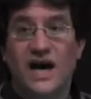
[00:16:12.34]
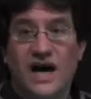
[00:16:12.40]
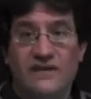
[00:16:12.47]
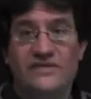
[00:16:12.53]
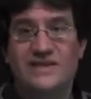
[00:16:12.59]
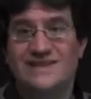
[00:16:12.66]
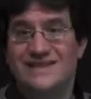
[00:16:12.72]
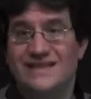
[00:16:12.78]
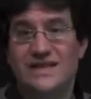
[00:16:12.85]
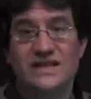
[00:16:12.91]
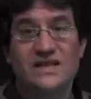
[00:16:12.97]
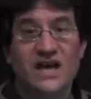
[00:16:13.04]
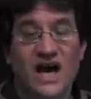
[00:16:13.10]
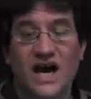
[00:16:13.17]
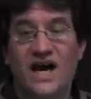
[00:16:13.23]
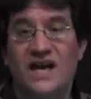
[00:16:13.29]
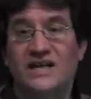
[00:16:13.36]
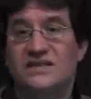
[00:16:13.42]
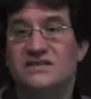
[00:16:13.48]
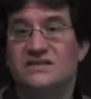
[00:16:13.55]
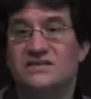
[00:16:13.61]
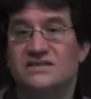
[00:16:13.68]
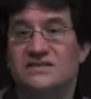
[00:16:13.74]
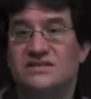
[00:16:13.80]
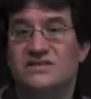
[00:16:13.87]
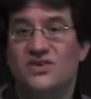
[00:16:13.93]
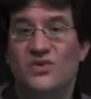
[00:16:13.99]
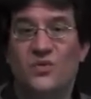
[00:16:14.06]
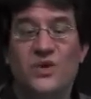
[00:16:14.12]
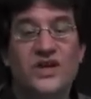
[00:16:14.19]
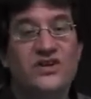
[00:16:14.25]
Obviously not.
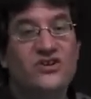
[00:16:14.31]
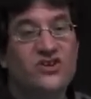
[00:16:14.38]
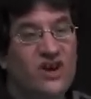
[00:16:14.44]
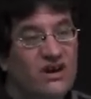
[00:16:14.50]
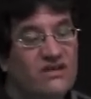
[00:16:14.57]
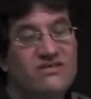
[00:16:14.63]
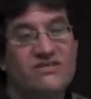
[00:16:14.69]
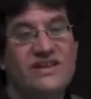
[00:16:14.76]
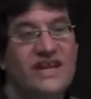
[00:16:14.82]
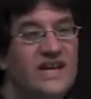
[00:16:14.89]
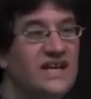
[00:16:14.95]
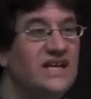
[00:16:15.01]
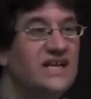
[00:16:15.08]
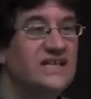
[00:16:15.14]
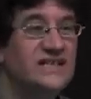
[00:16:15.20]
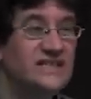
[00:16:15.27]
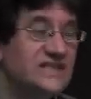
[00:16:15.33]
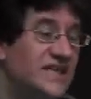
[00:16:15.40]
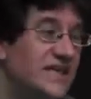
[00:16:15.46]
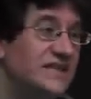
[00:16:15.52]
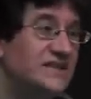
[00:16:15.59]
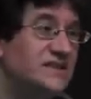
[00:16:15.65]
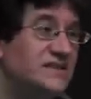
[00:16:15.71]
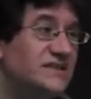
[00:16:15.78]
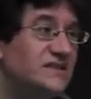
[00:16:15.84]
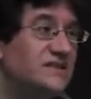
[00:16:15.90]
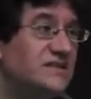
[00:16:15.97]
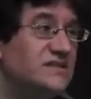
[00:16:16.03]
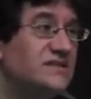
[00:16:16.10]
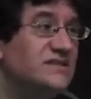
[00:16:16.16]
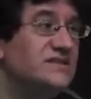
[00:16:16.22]
We know that it
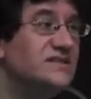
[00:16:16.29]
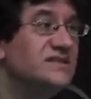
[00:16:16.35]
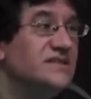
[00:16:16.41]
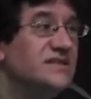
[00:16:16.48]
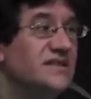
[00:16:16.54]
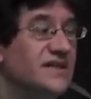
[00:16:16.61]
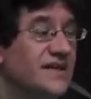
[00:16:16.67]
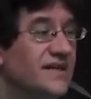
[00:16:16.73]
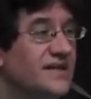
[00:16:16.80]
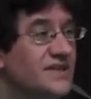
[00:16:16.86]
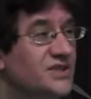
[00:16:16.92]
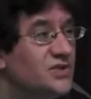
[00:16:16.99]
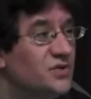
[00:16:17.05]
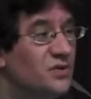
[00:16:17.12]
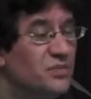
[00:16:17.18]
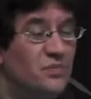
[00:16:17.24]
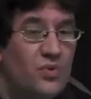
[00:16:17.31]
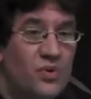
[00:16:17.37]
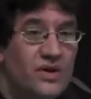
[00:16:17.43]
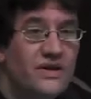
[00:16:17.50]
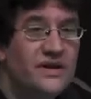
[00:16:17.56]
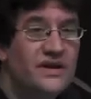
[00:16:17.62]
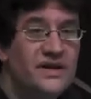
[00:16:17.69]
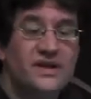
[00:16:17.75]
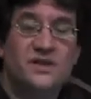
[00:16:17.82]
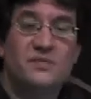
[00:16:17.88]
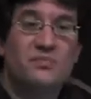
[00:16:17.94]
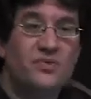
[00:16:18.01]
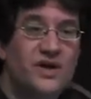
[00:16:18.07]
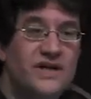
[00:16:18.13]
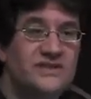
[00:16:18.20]
exists. It is reported in the
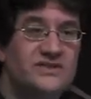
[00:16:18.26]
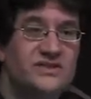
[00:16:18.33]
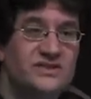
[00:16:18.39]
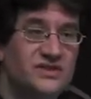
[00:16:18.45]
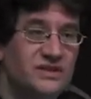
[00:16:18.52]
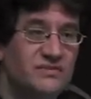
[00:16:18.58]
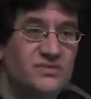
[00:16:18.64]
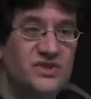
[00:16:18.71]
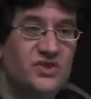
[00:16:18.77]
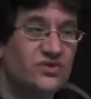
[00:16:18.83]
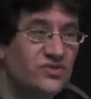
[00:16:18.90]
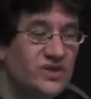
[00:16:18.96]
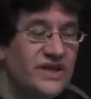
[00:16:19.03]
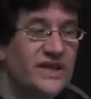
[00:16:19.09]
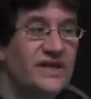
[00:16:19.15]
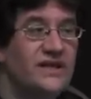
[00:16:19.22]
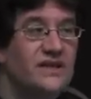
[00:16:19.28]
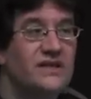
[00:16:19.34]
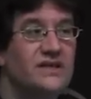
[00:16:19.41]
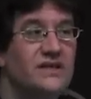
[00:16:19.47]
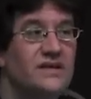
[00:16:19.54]
press to some degree.